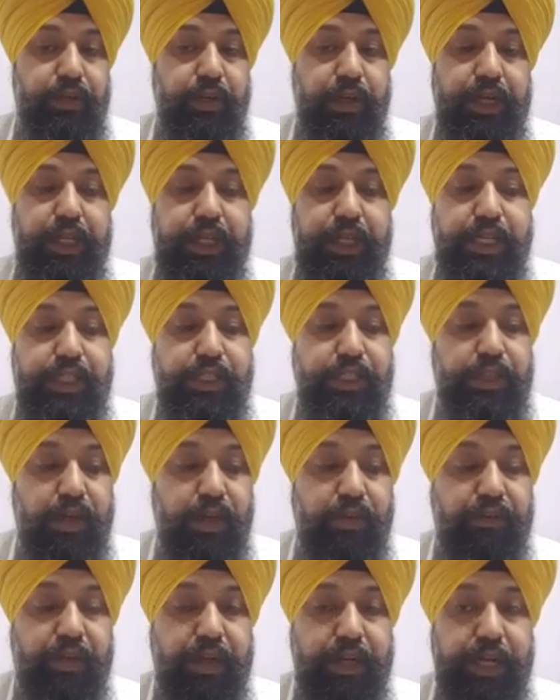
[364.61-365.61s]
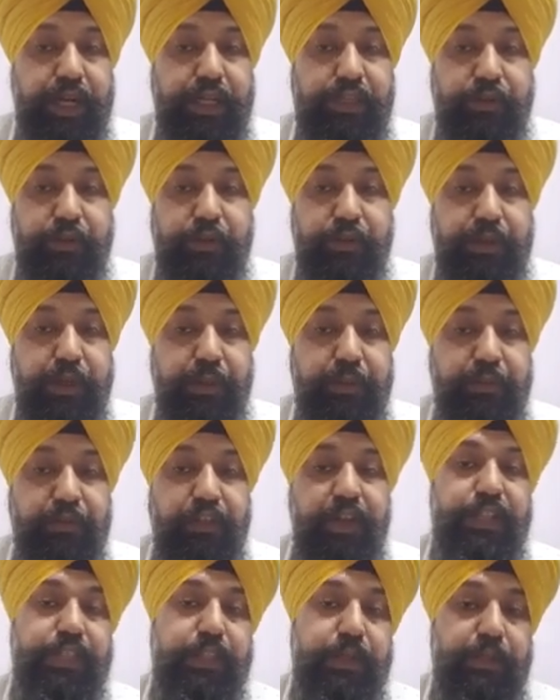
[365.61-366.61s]
in case of a classroom,
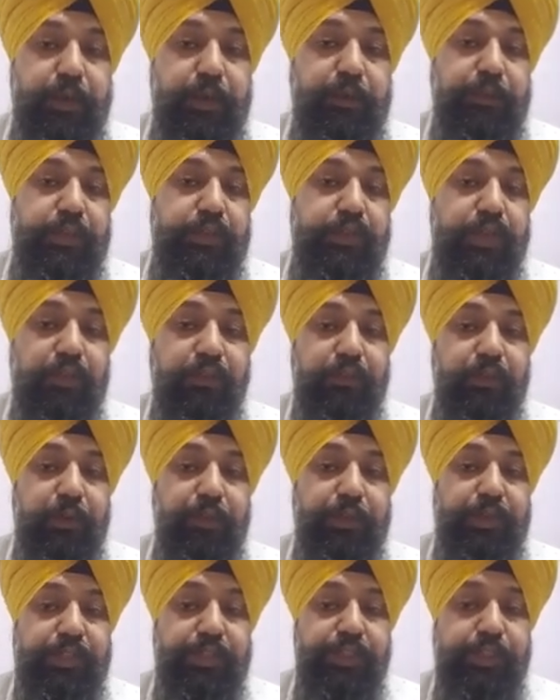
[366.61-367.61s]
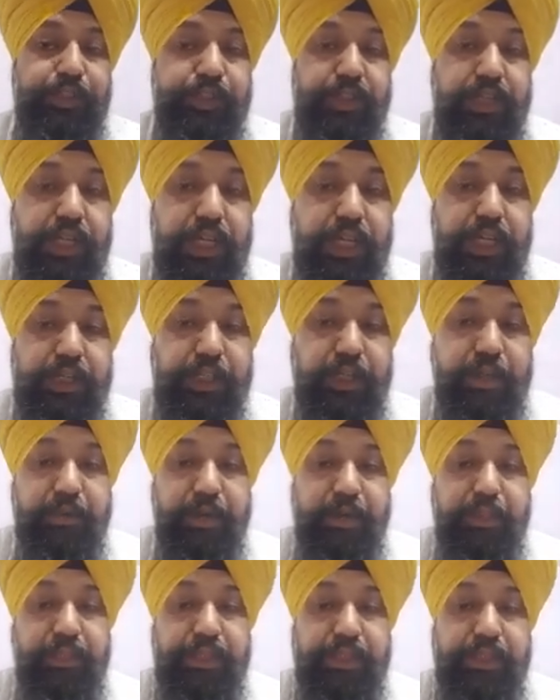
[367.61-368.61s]
what is the purpose of group discussion? The
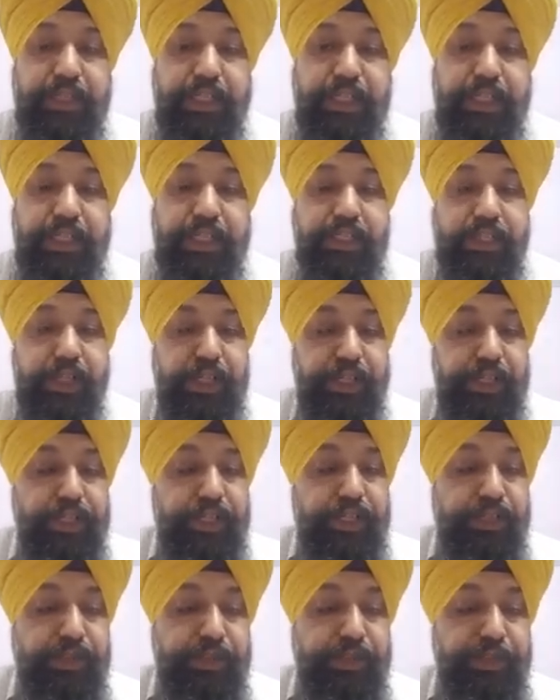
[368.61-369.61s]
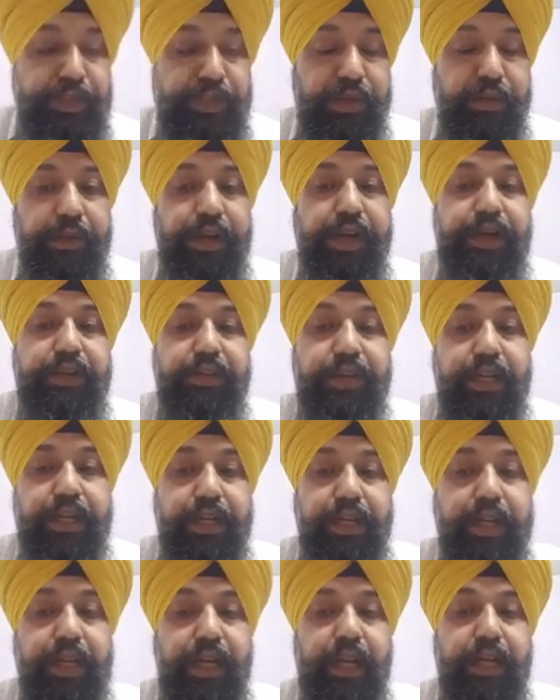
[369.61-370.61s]
purpose is to generate
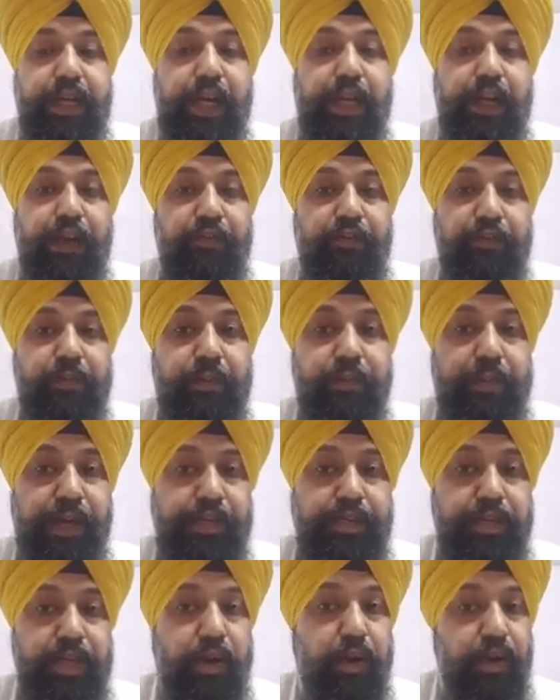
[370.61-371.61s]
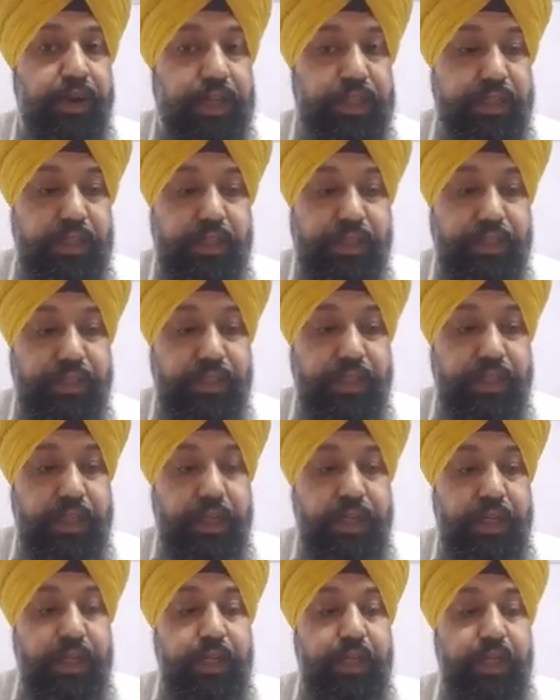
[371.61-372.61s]
thinking, a kind of a mental orientation
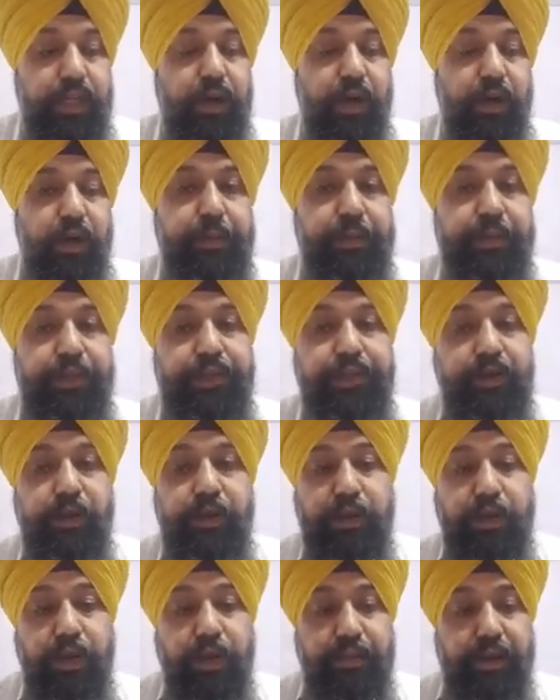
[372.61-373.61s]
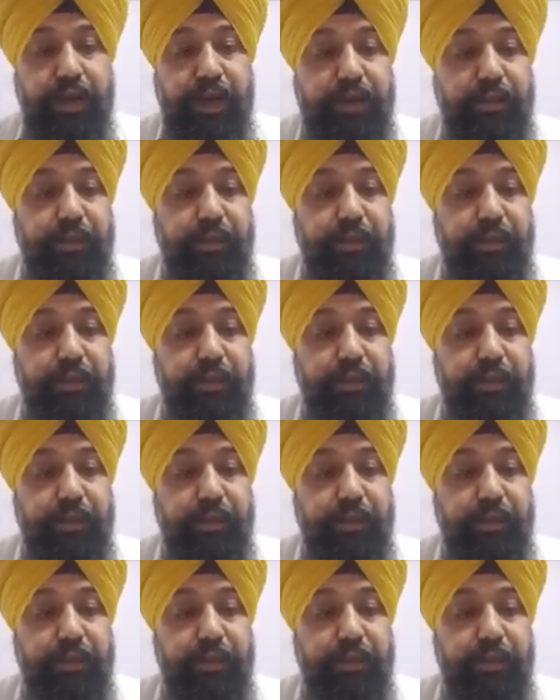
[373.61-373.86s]
on a particular topic.